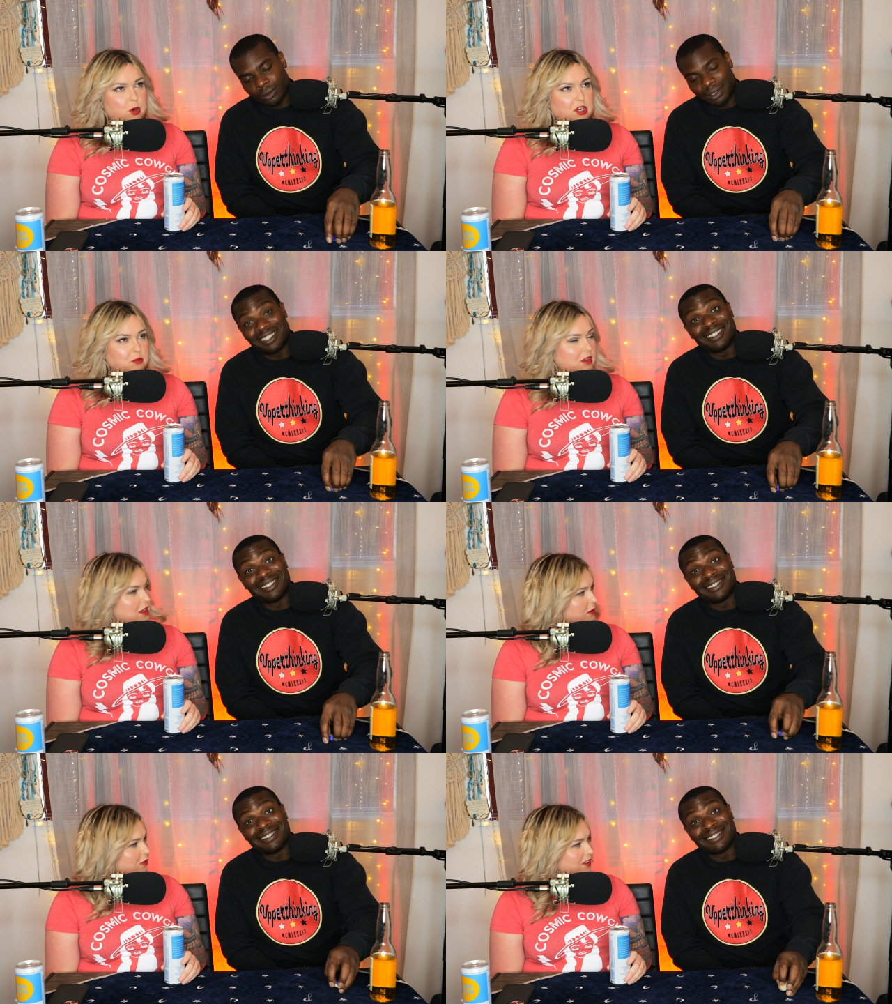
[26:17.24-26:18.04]
Speaker 1: worked
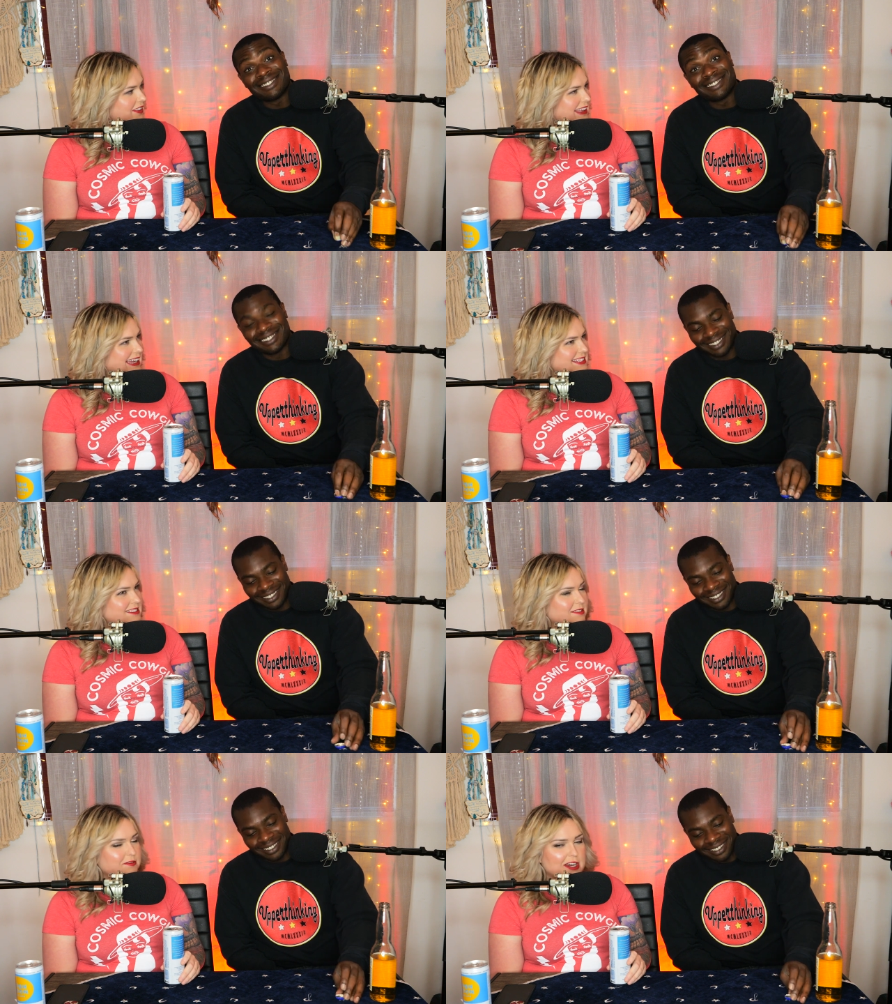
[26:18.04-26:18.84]
with over the
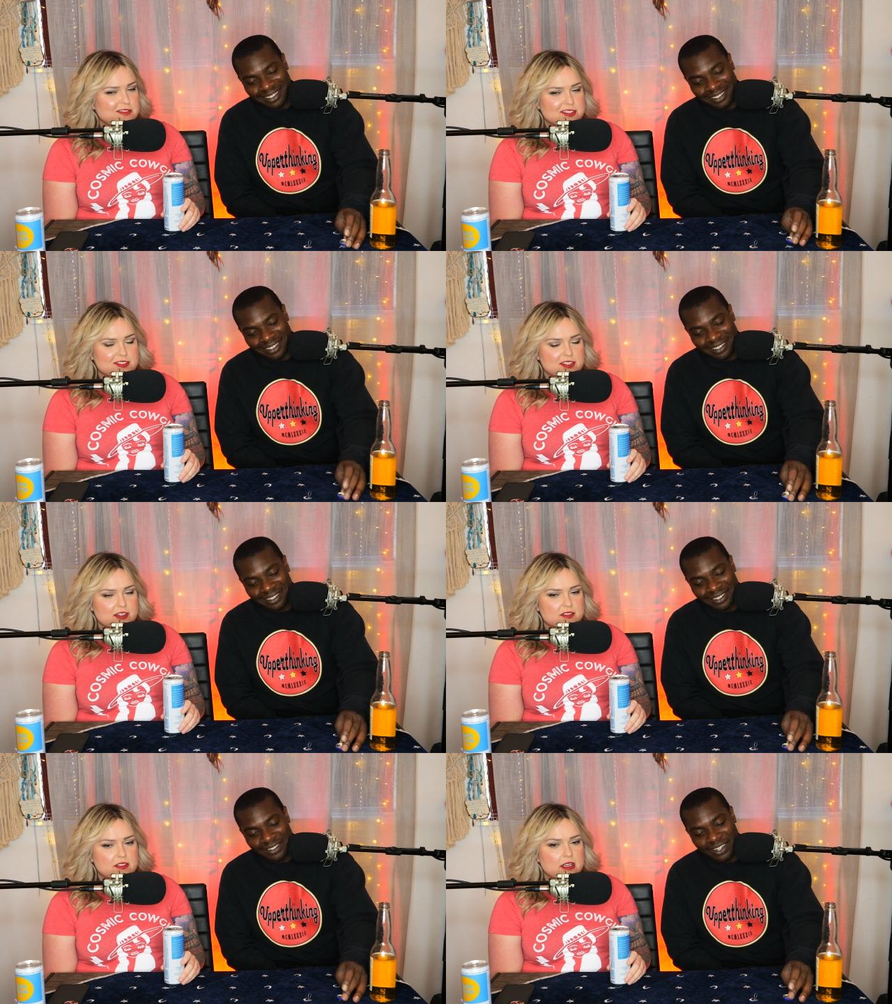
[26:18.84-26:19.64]
last five or six
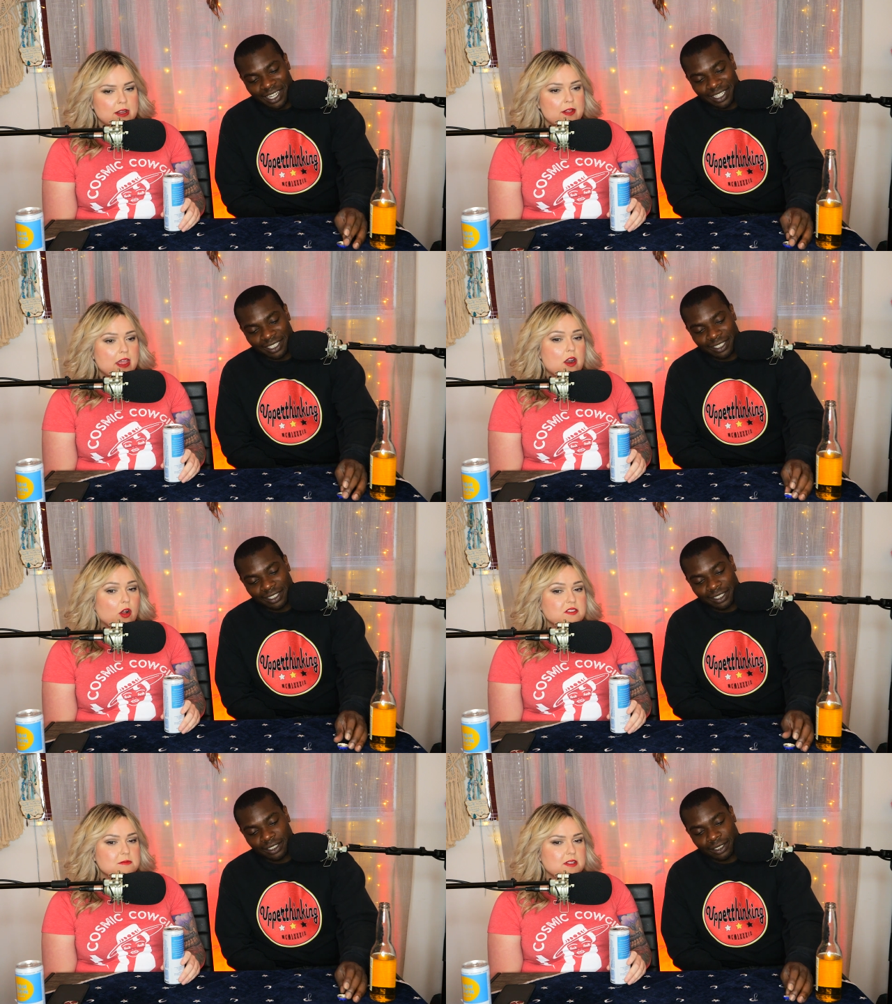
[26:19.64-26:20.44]
years. Right. And
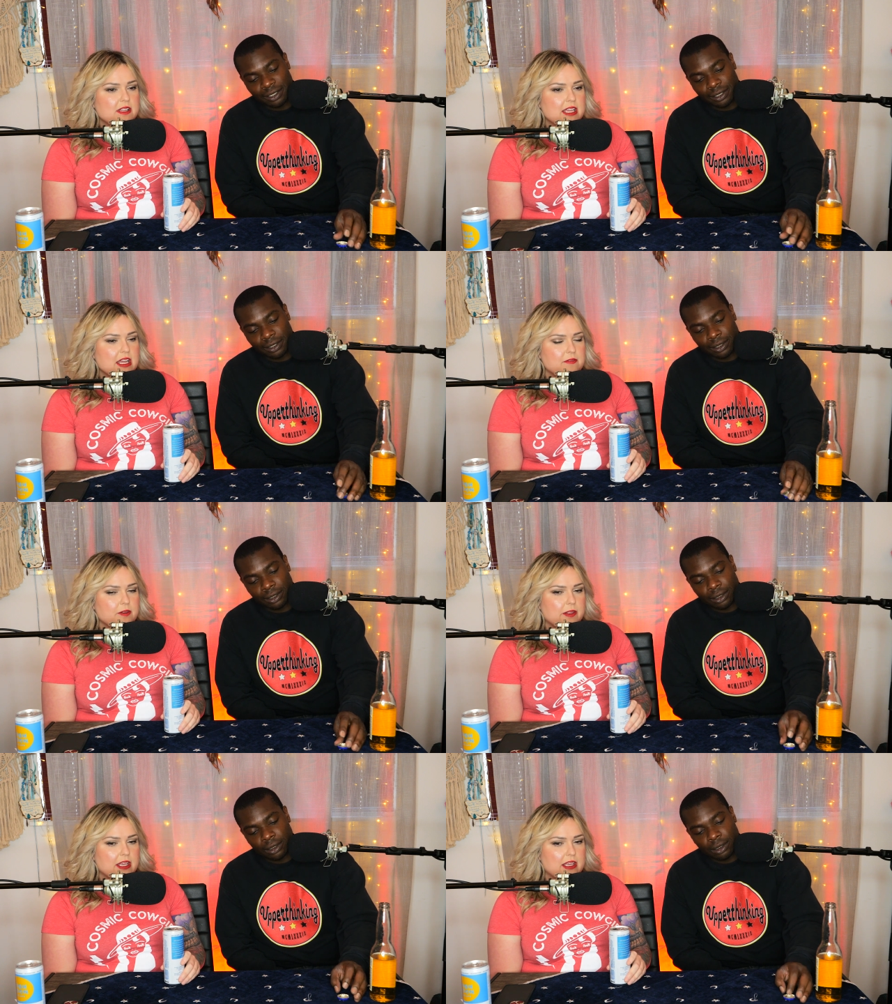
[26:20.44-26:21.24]
ultimately, I
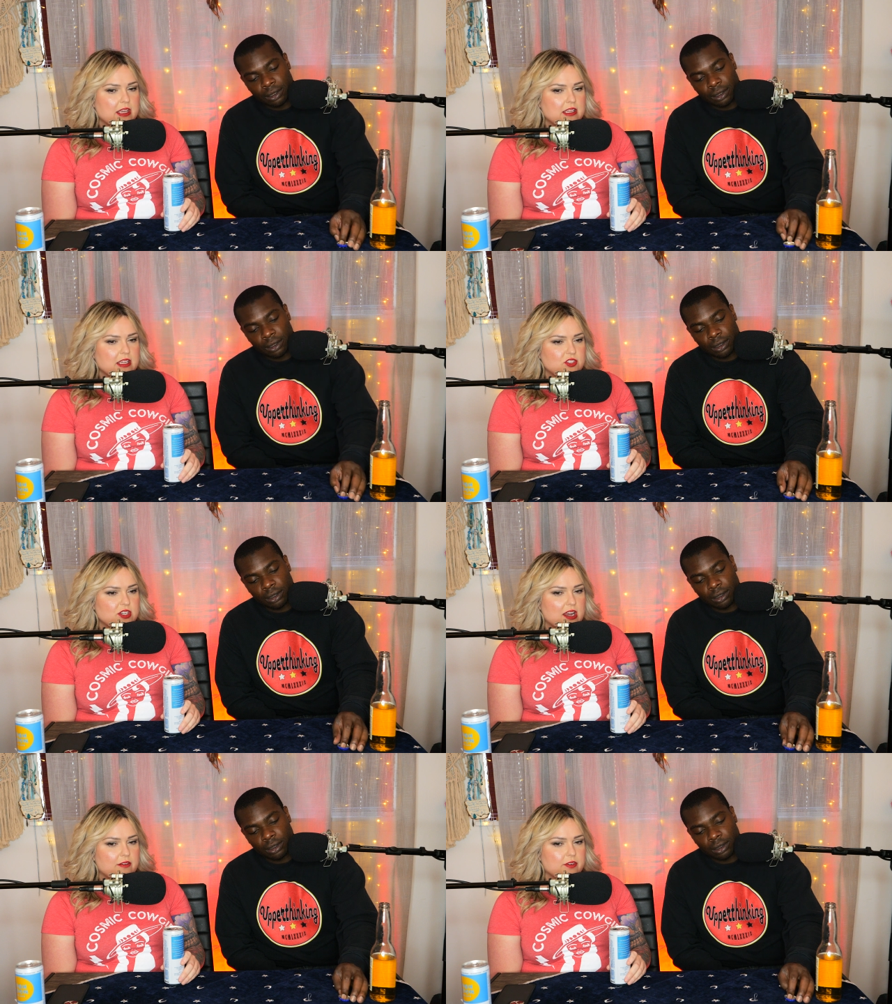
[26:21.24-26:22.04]
feel like each
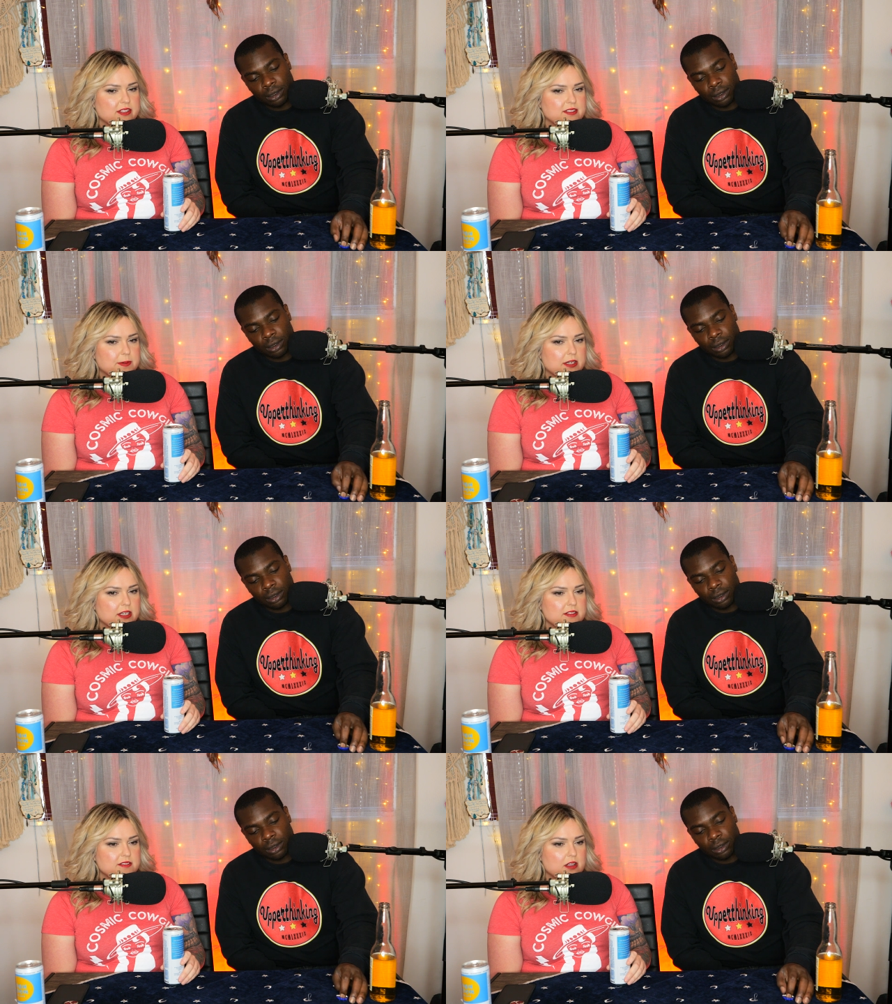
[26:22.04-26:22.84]
and every
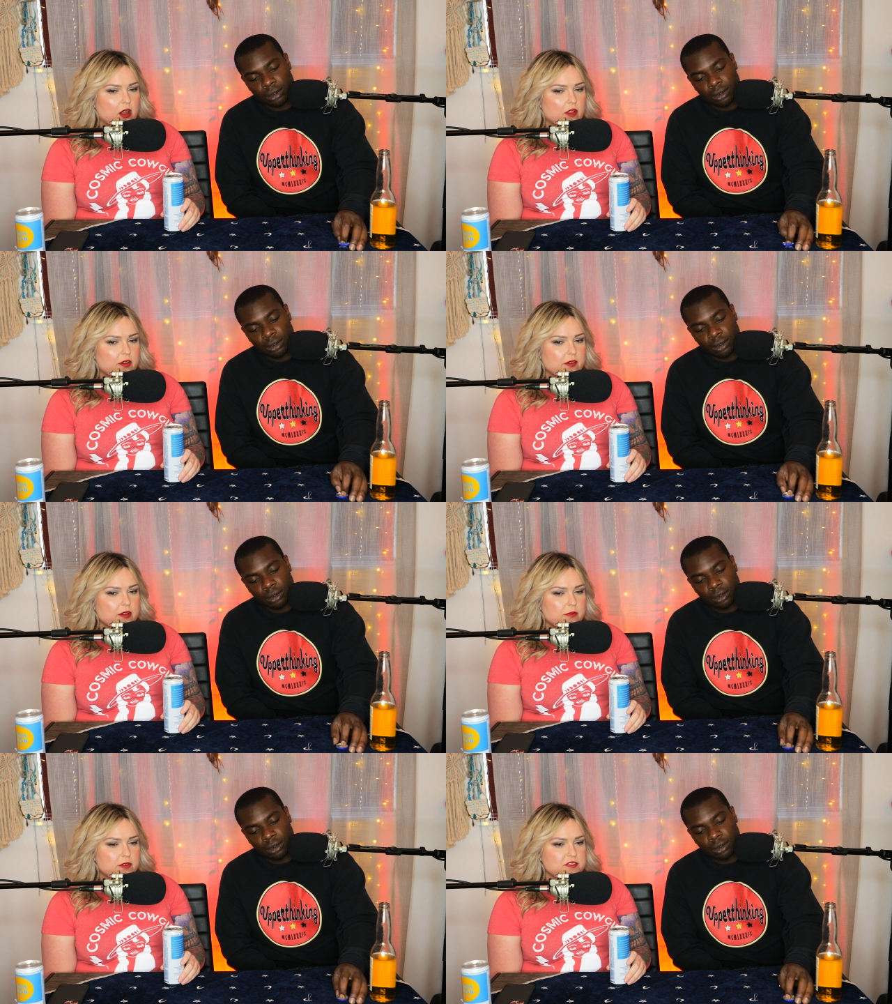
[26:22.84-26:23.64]
experience, although
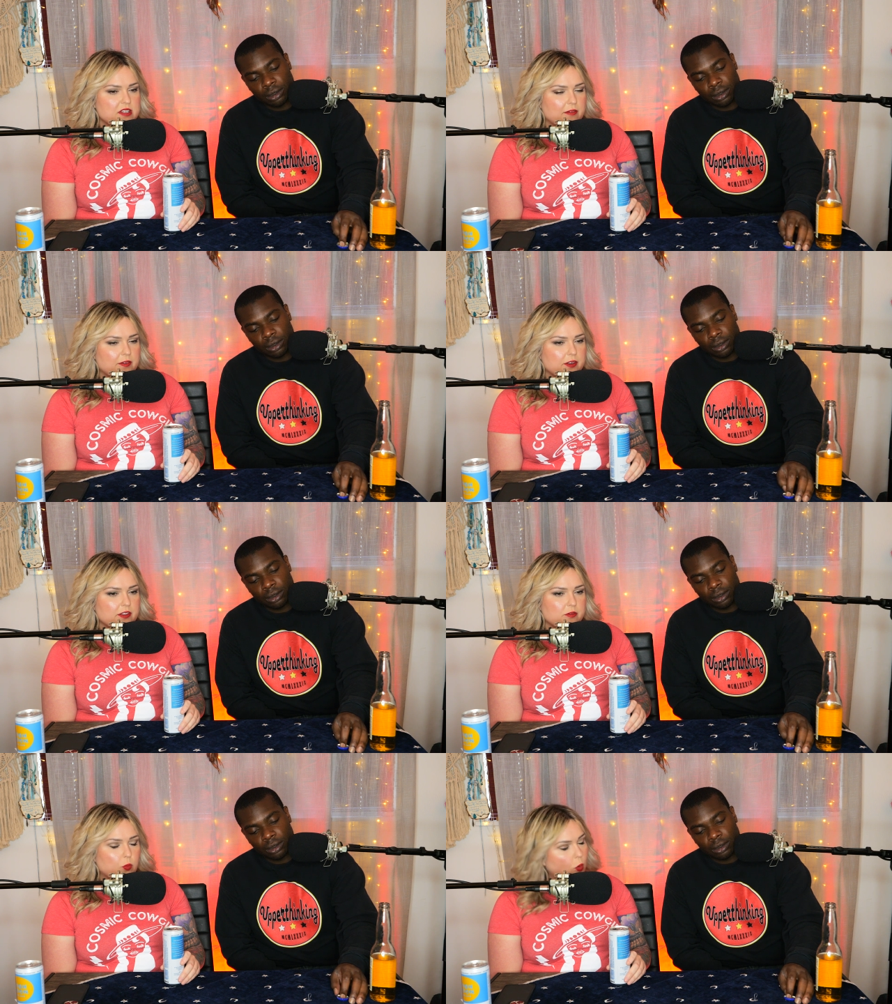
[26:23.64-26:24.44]
it was
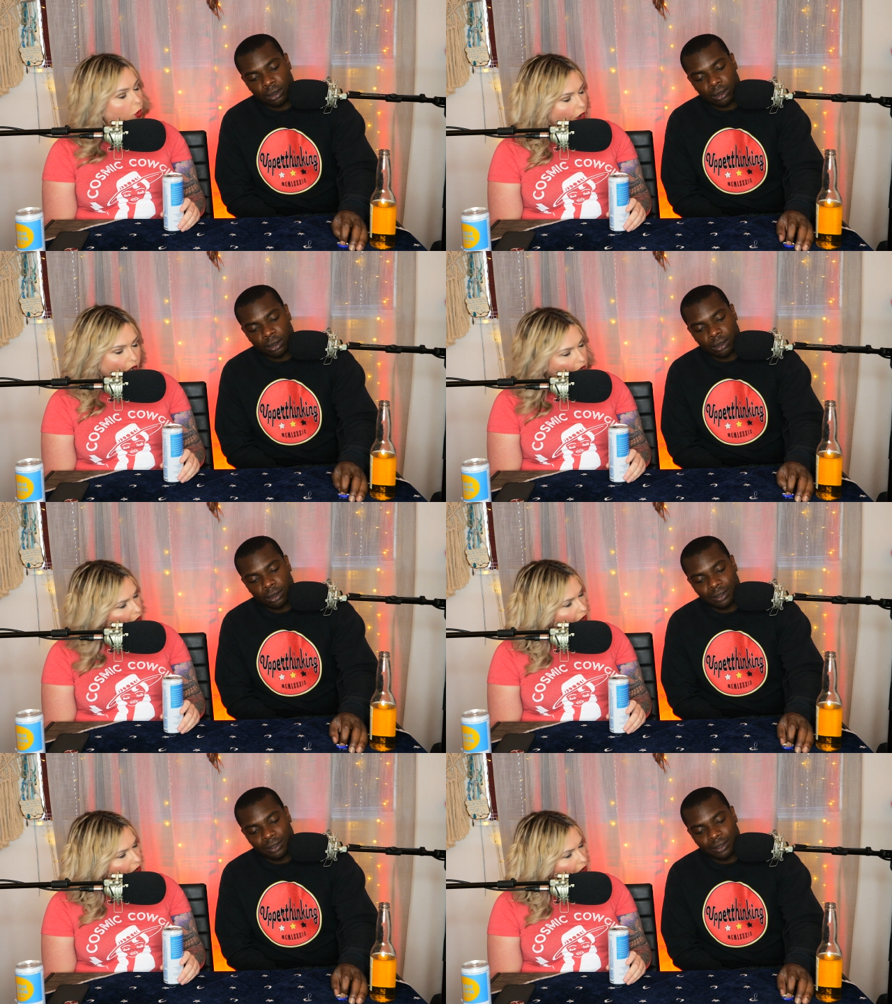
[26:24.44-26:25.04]
definitely war.